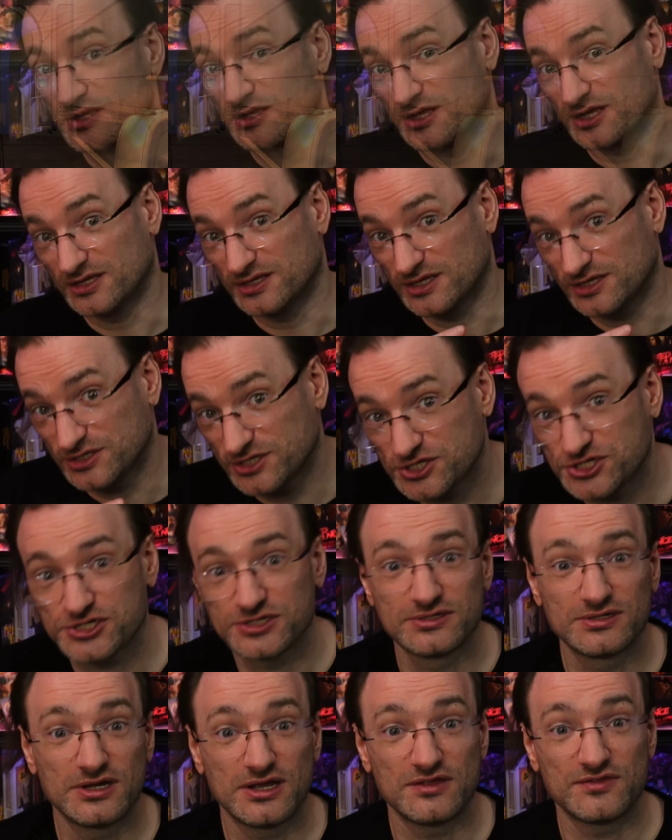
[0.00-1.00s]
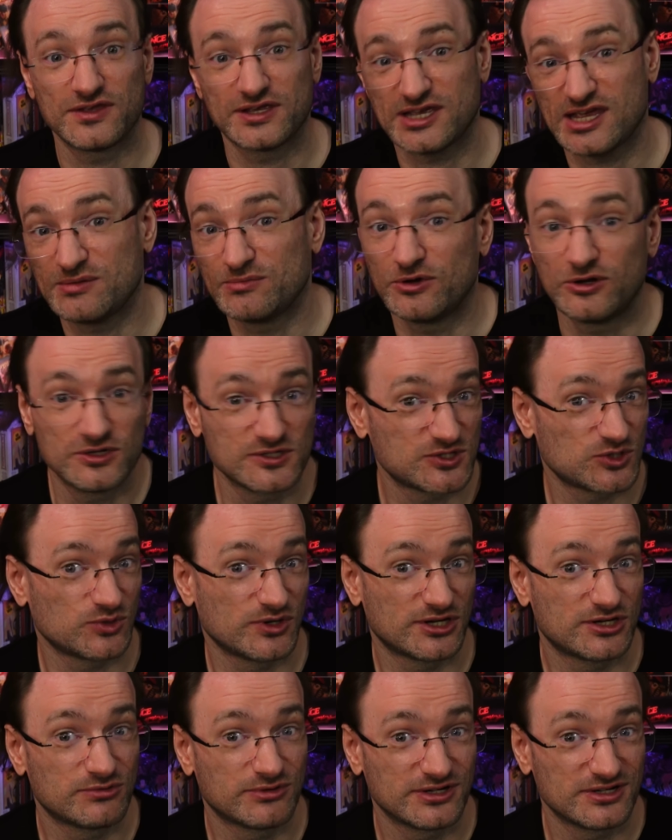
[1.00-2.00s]
In addition, the game also
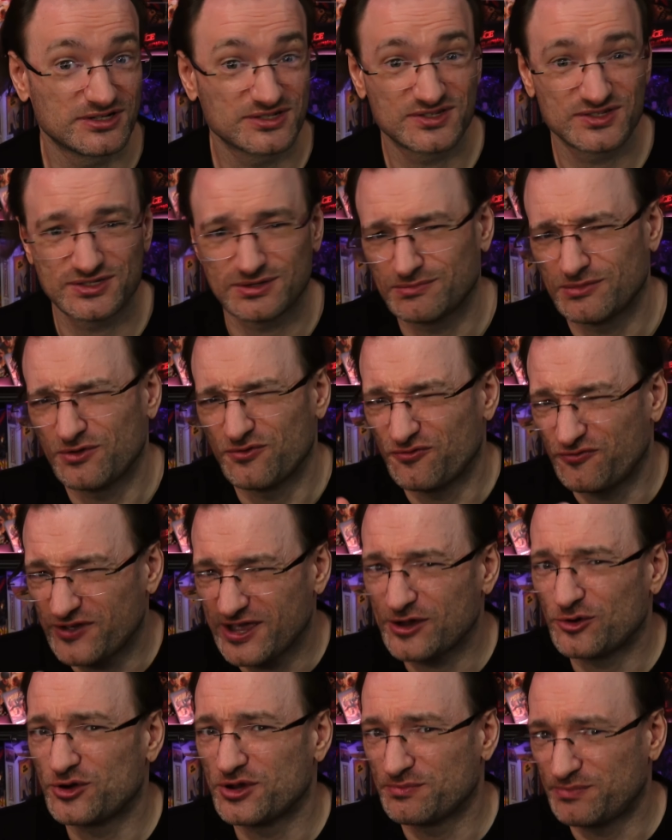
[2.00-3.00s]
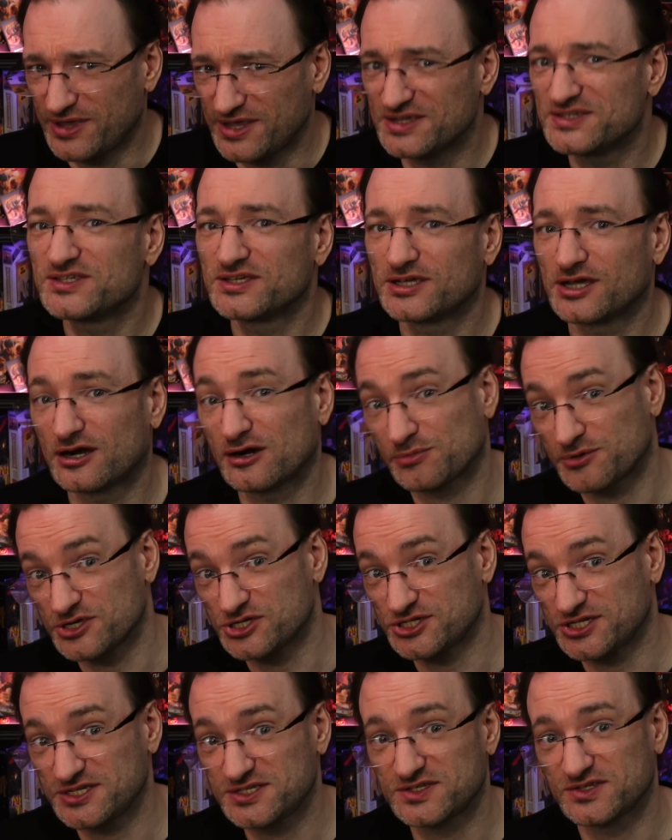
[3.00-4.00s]
requires some very basic
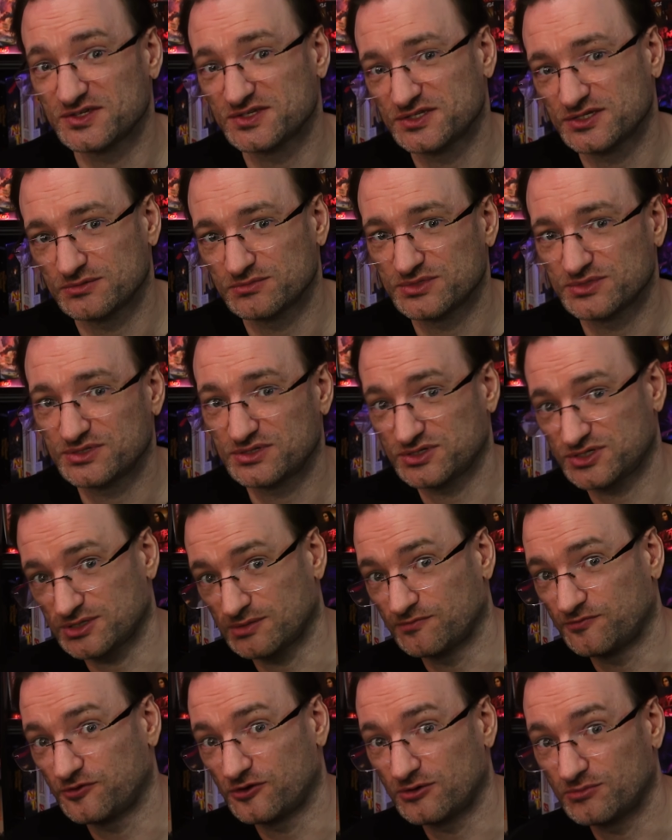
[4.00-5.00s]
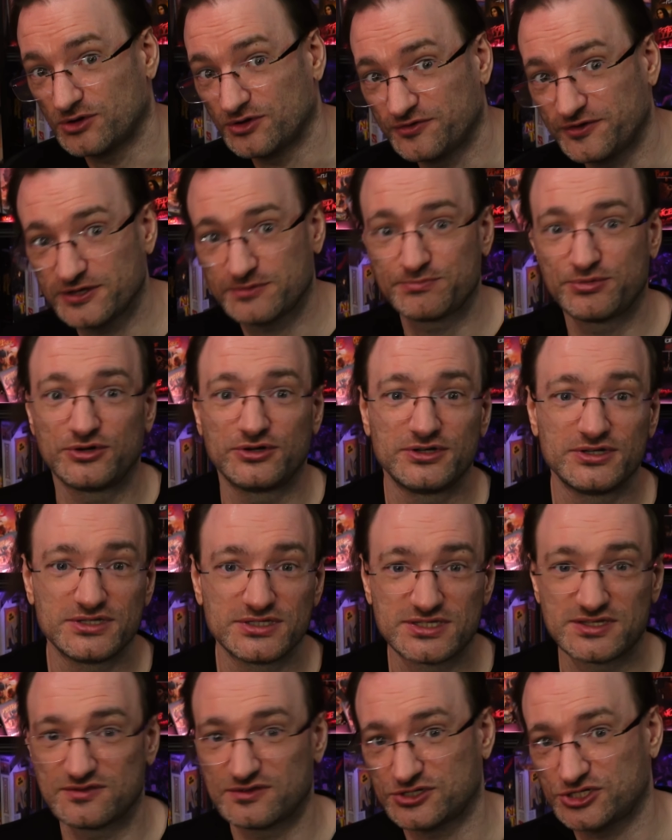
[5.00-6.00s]
RPG systems, some form of hit
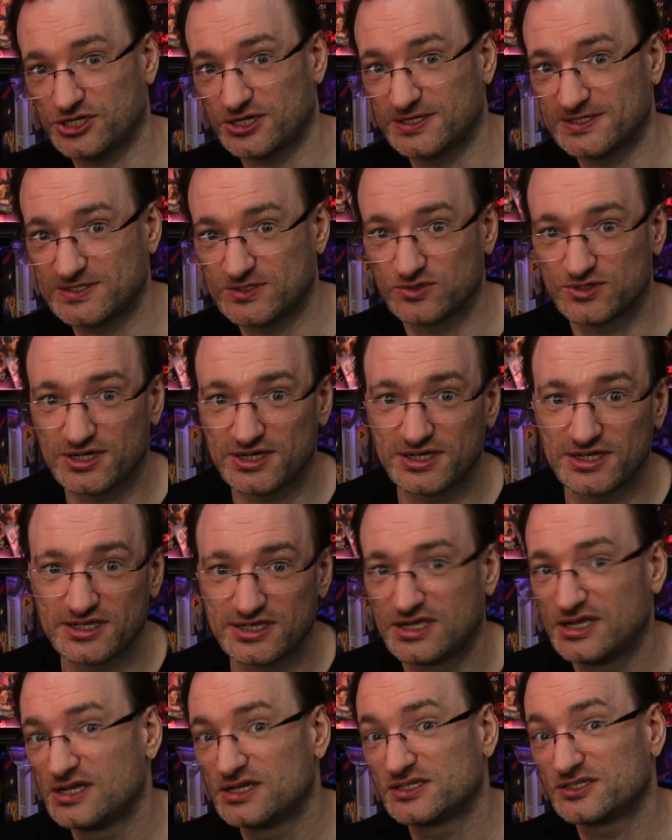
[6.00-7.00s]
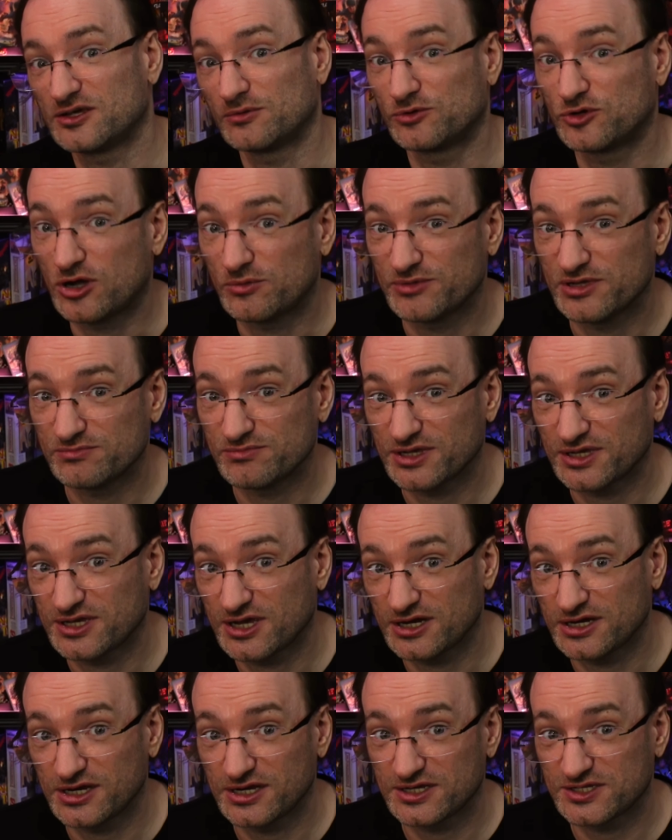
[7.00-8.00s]
points, the chance to die, some combat
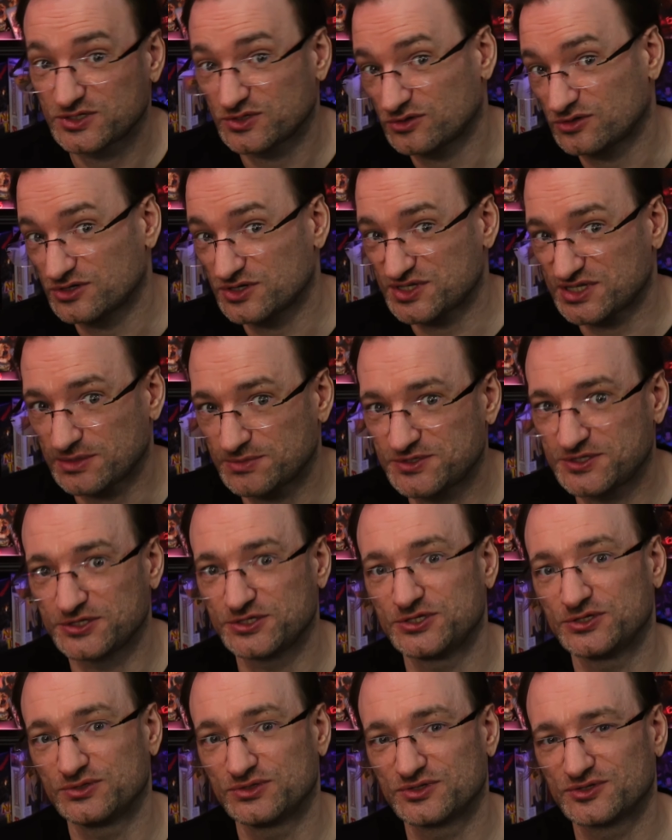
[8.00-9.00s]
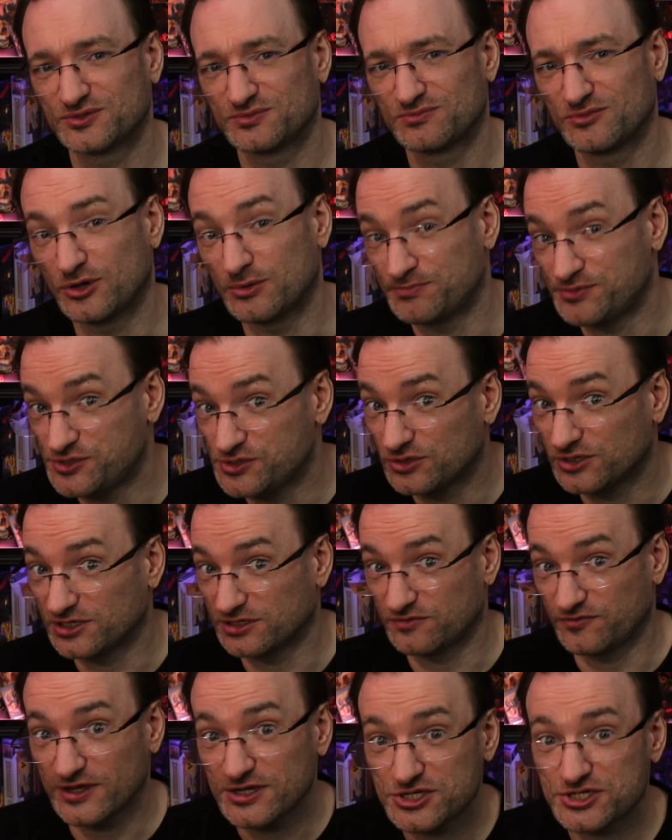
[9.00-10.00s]
mechanics or a substitute. A pure
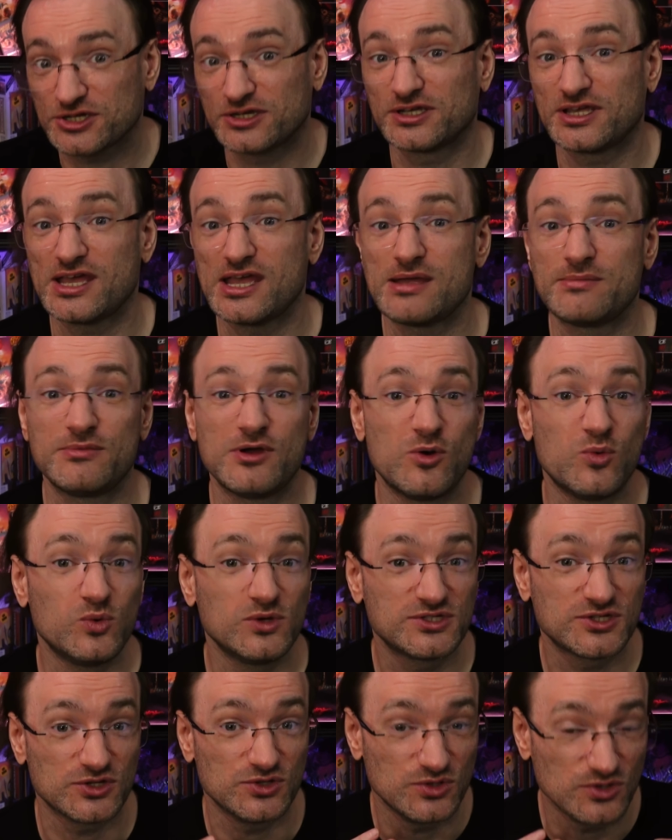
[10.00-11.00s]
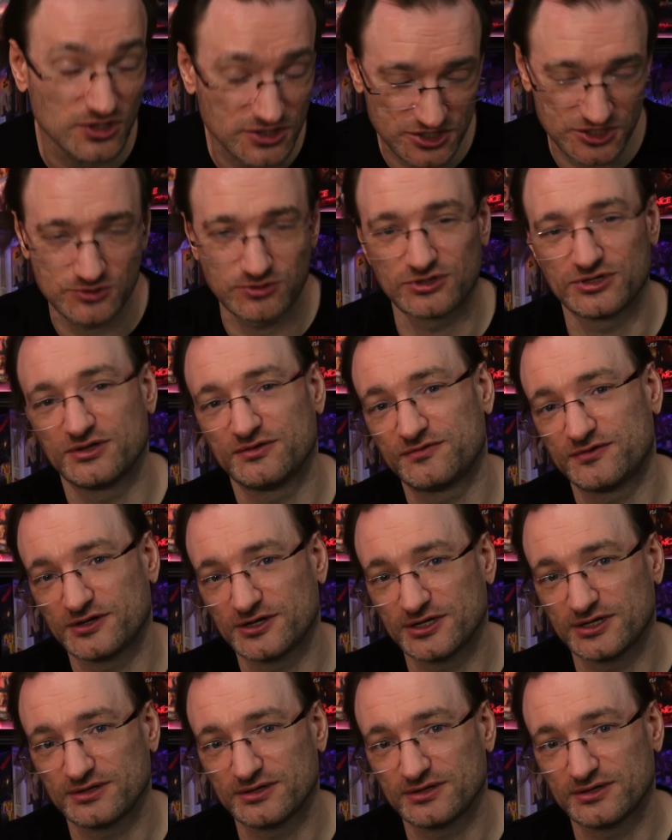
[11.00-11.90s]
adventure game would not qualify.